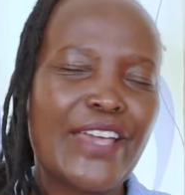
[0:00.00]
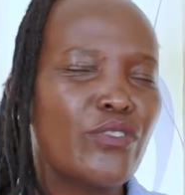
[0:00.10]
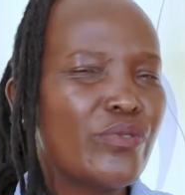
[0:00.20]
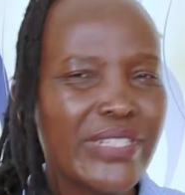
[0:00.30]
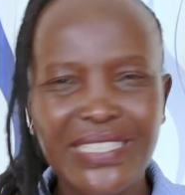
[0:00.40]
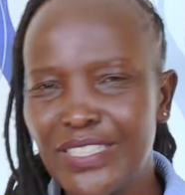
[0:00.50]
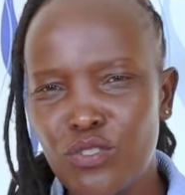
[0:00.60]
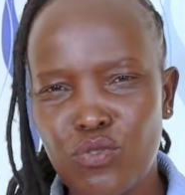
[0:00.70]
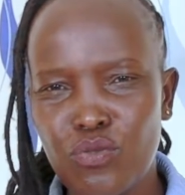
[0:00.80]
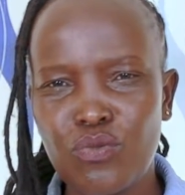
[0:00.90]
Are you really
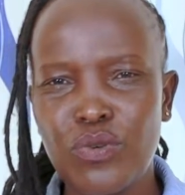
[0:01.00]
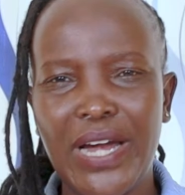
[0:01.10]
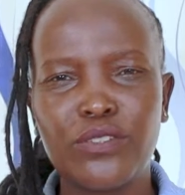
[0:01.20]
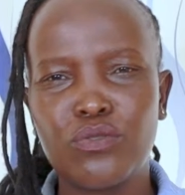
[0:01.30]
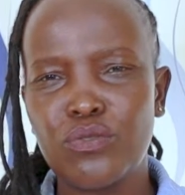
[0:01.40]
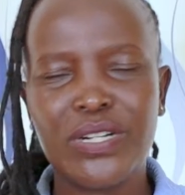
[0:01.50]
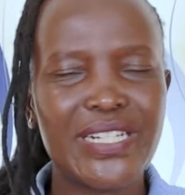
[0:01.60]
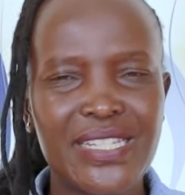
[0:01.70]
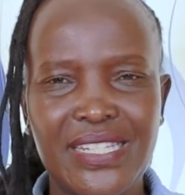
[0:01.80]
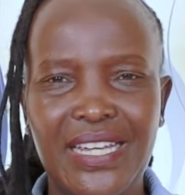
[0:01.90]
a true
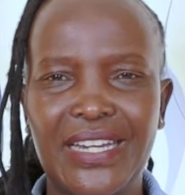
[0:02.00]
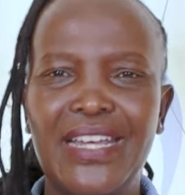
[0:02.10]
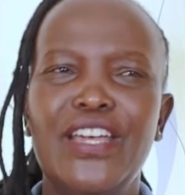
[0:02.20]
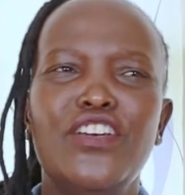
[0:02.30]
Christian?